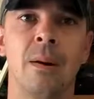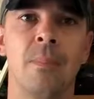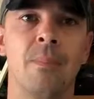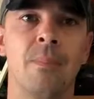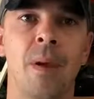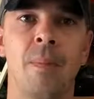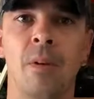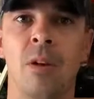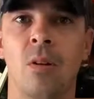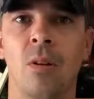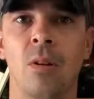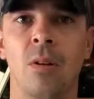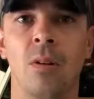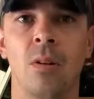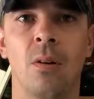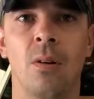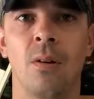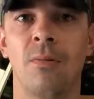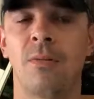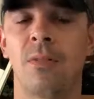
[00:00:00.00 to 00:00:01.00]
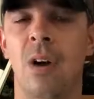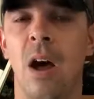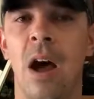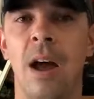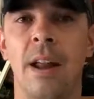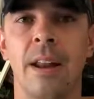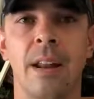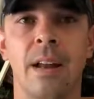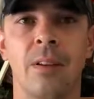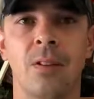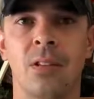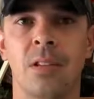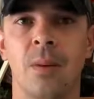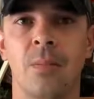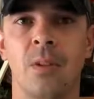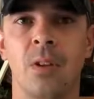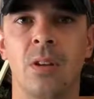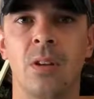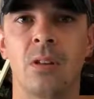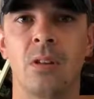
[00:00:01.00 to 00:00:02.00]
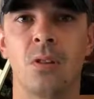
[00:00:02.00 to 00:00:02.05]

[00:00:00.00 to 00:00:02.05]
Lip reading: maybe on Friday or something,